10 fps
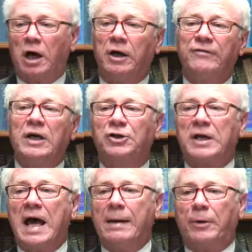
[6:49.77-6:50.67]
events
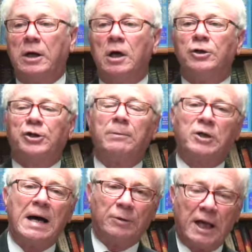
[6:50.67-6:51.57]
to happen
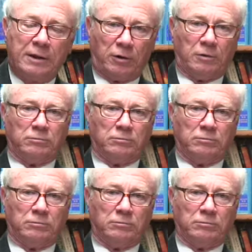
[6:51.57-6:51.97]
sometime later,